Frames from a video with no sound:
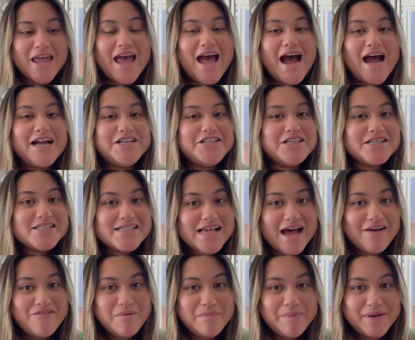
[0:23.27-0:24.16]
I just
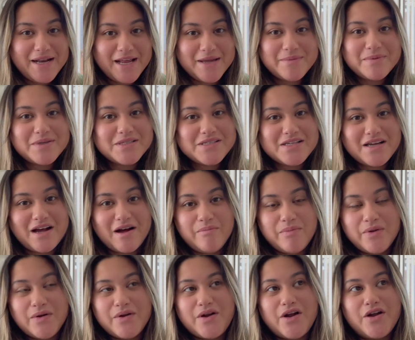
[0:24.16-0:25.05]
haven't been able to
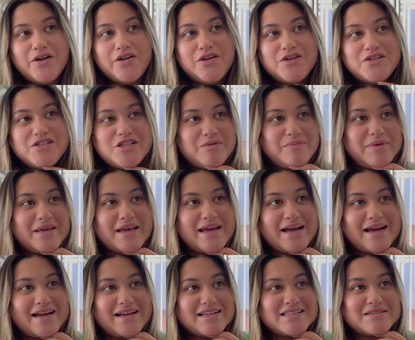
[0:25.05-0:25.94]
upload on YouTube
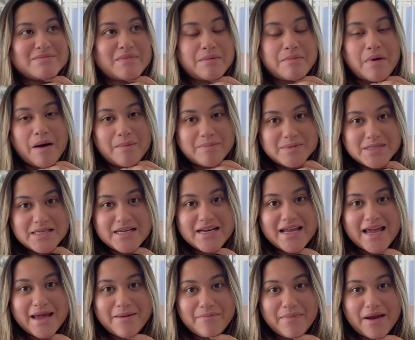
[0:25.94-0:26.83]
because my mom did
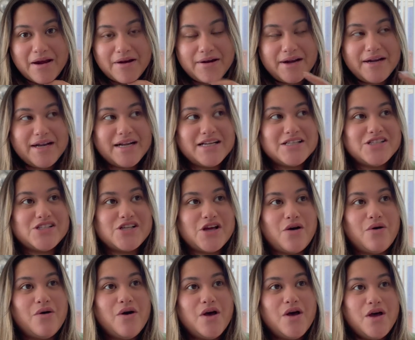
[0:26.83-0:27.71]
get married, and so